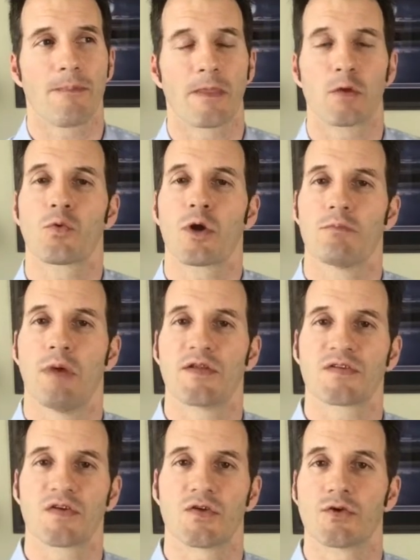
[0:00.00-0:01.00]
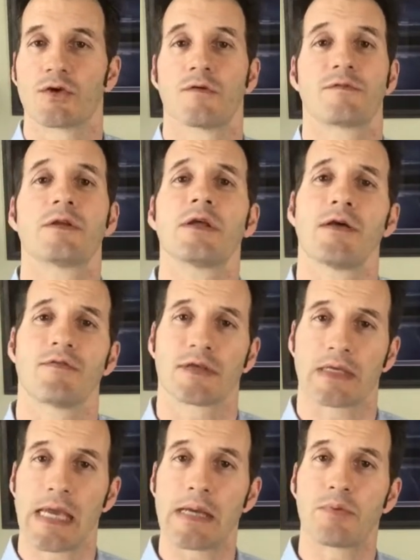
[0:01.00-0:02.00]
you weren't meant to do it, or if you didn't have the
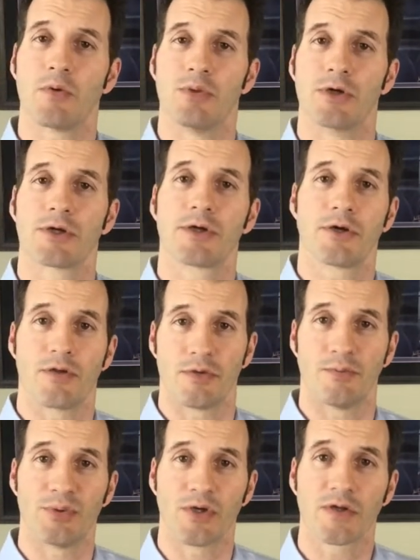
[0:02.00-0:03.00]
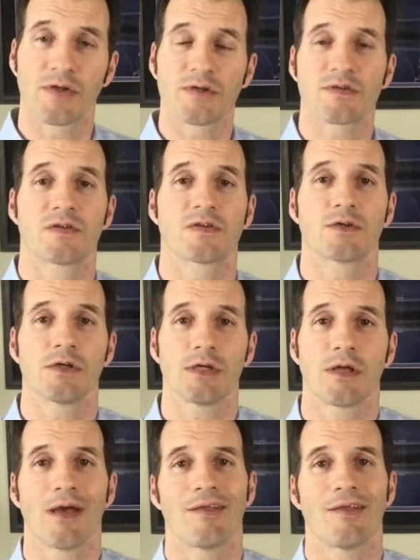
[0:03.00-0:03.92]
capability or the ability to do it,